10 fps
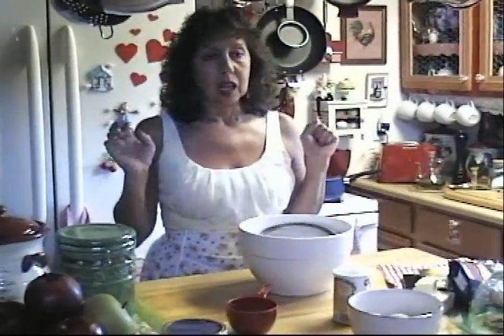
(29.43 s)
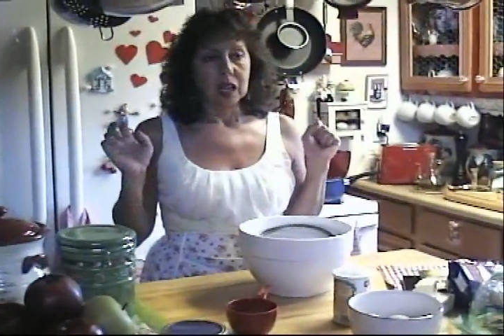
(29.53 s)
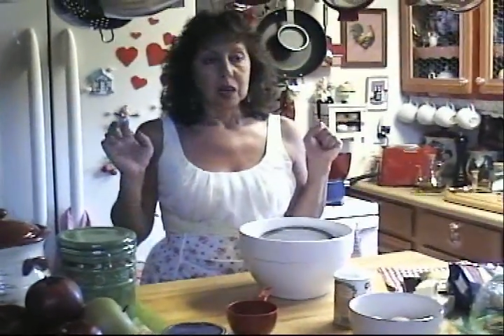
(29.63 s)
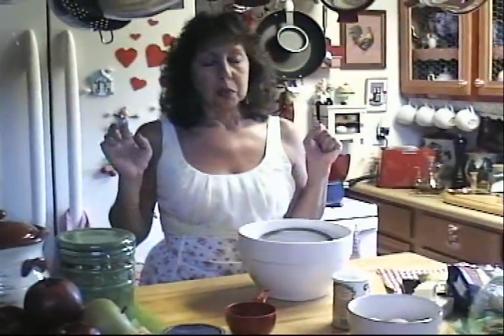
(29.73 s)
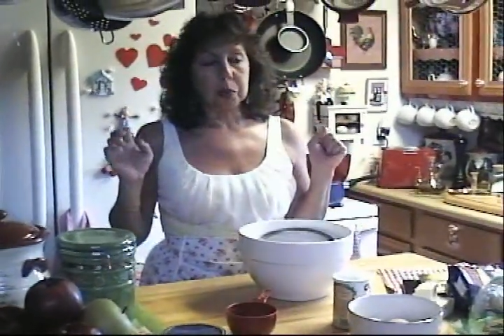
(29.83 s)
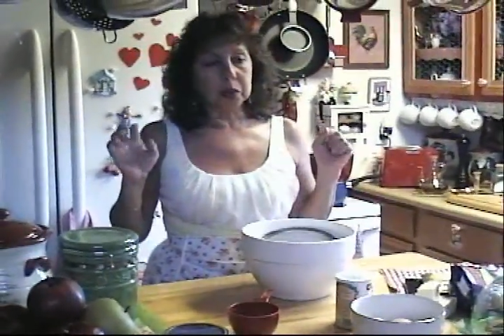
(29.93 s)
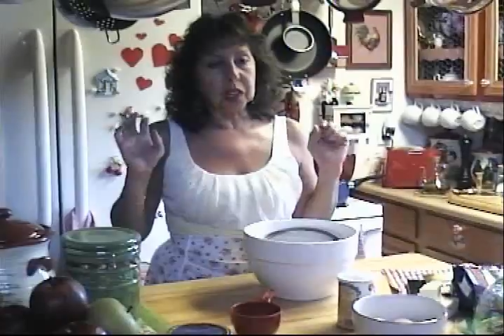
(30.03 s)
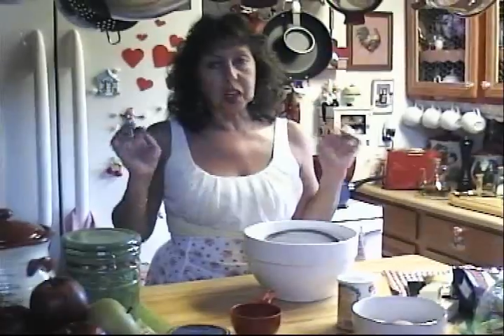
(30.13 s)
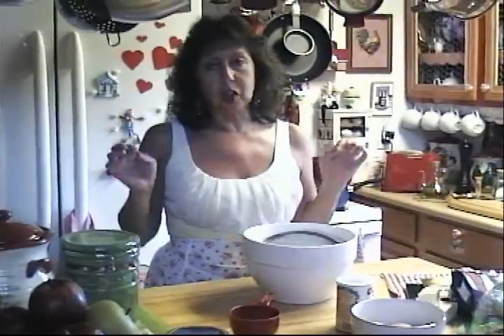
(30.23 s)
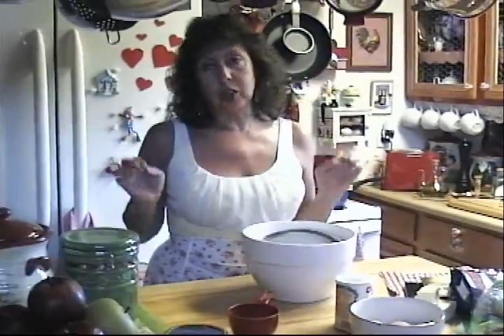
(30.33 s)
put
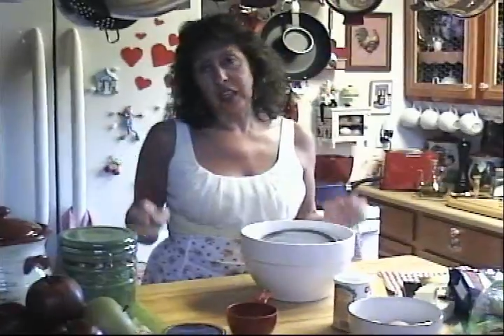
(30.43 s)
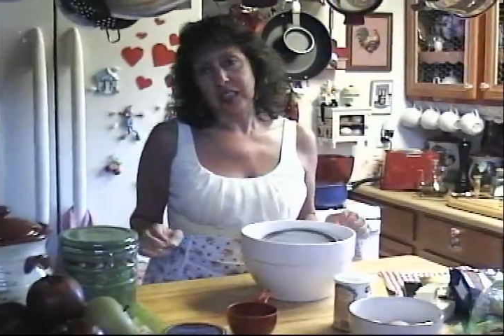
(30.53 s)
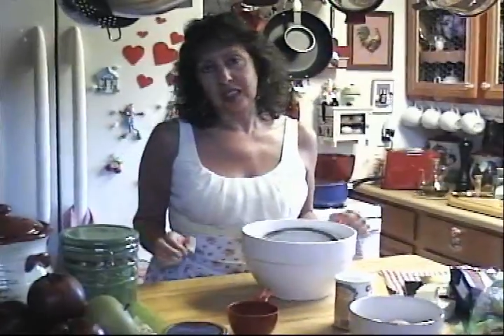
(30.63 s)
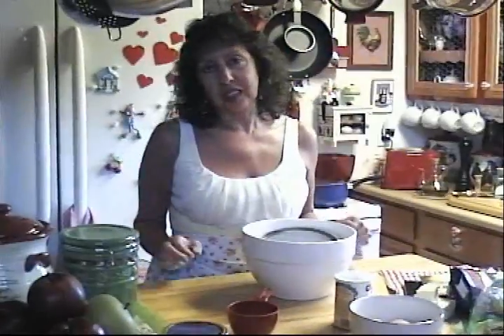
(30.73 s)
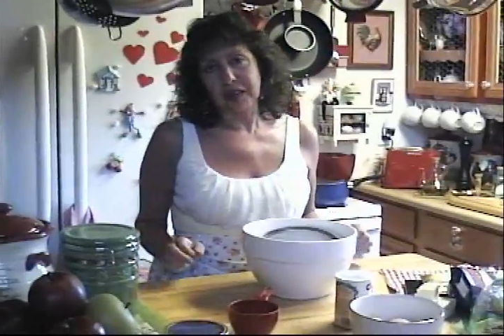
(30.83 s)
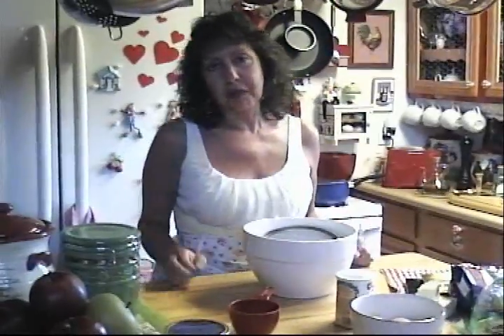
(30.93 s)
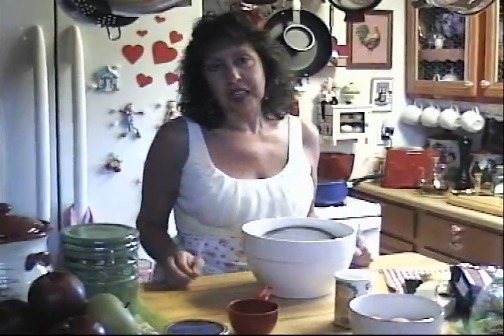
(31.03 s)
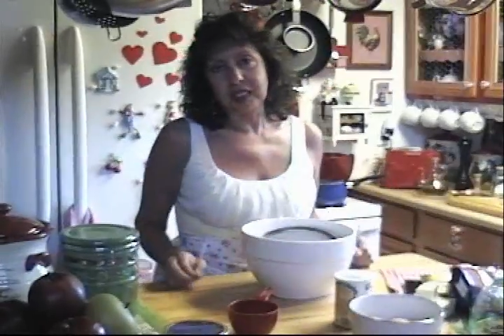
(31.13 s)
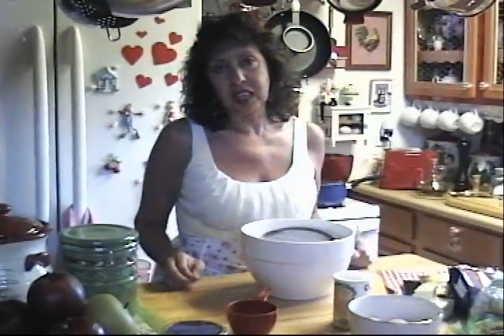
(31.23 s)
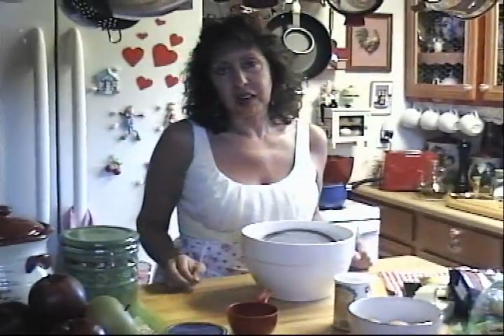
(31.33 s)
them myself. I hope
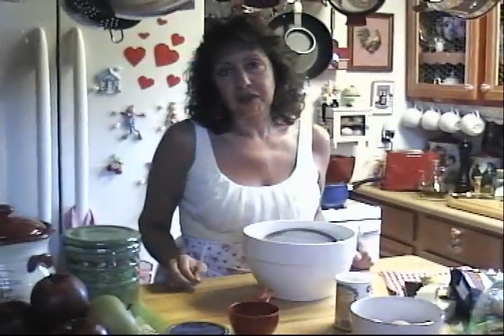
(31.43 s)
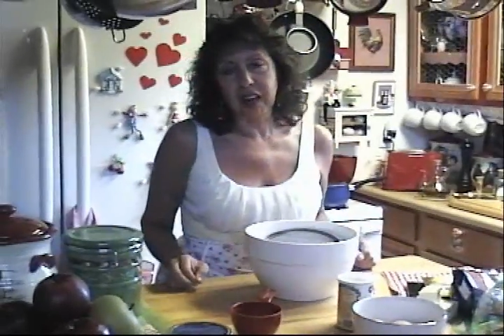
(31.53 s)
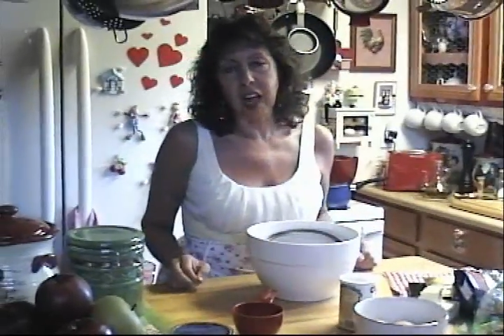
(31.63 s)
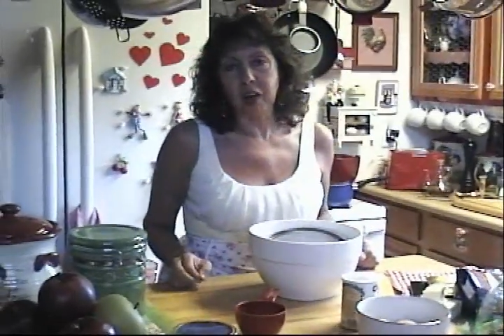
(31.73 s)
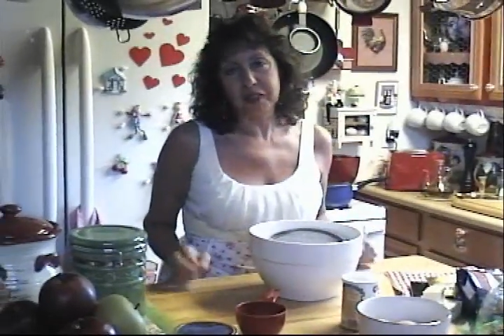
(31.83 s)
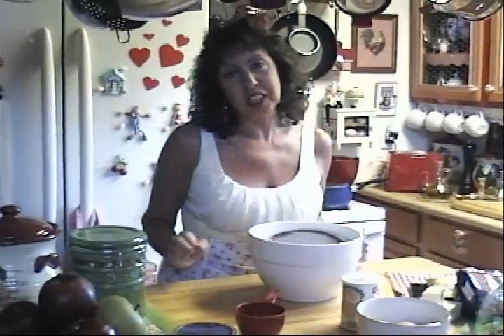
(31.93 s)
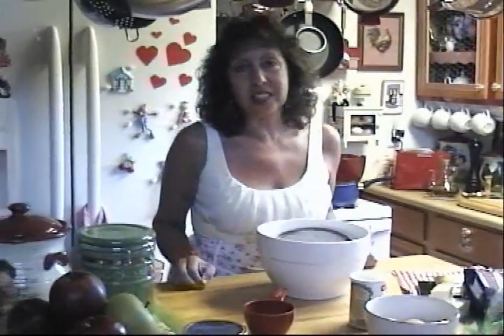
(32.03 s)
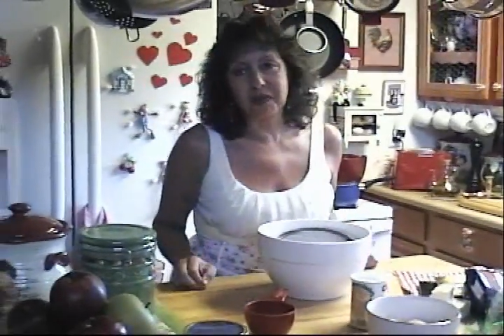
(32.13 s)
Jamie doesn't mind.